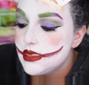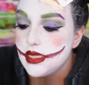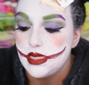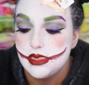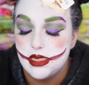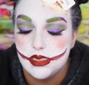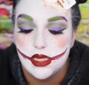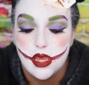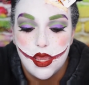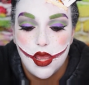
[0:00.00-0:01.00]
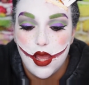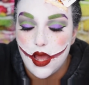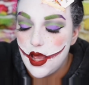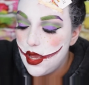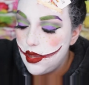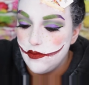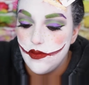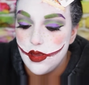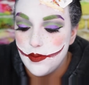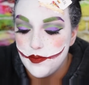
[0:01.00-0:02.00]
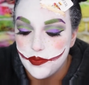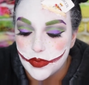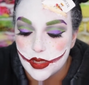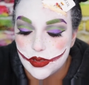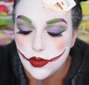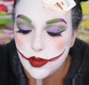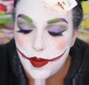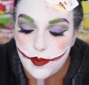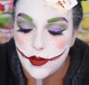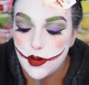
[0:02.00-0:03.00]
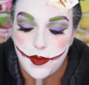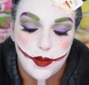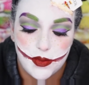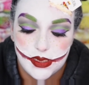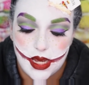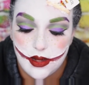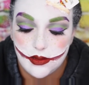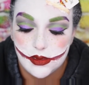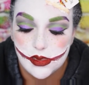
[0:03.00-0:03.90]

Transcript: slices of toilet paper or paper towels,